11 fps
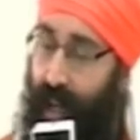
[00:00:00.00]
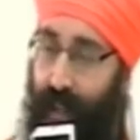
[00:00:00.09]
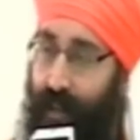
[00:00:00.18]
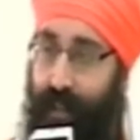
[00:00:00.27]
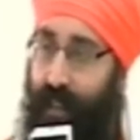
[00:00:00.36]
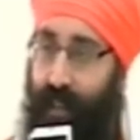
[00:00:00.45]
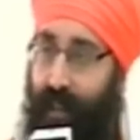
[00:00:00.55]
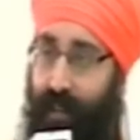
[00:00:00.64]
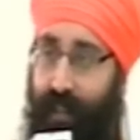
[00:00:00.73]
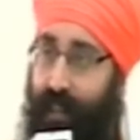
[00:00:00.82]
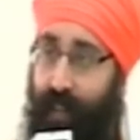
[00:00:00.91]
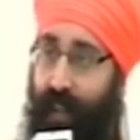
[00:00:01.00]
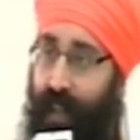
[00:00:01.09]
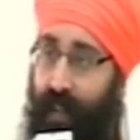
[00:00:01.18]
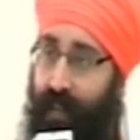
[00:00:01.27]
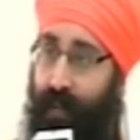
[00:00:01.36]
And he goes, no, I've never
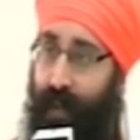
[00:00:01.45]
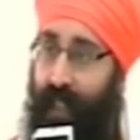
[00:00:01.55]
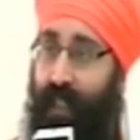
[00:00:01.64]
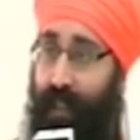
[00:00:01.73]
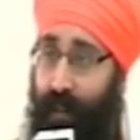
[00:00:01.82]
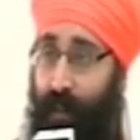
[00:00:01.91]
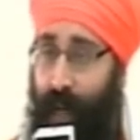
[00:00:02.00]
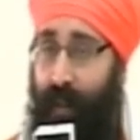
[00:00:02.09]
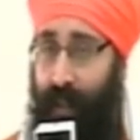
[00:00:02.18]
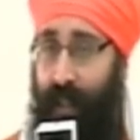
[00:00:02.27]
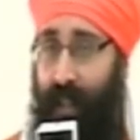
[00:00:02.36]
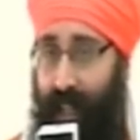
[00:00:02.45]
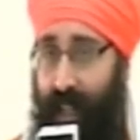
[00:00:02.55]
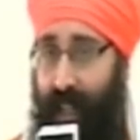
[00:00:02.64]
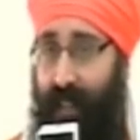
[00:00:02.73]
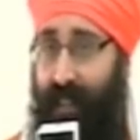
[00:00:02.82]
heard of him, but
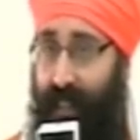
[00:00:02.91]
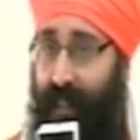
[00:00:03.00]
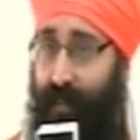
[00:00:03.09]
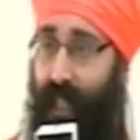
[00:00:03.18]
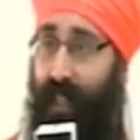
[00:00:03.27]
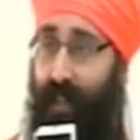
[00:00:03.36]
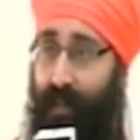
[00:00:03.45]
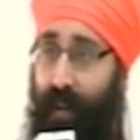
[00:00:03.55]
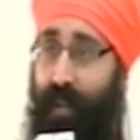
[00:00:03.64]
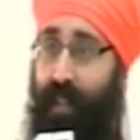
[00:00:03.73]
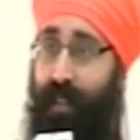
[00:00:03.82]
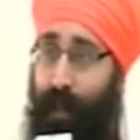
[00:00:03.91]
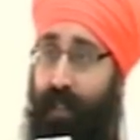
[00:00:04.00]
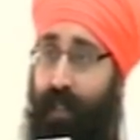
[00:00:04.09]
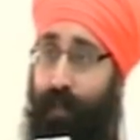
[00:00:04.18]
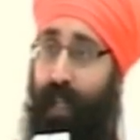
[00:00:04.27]
it seems like a very
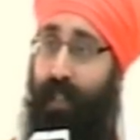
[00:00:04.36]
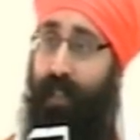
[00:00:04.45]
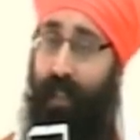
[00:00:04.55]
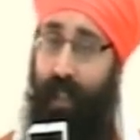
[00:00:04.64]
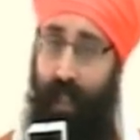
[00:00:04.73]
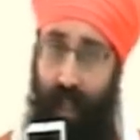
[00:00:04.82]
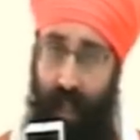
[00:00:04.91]
special person.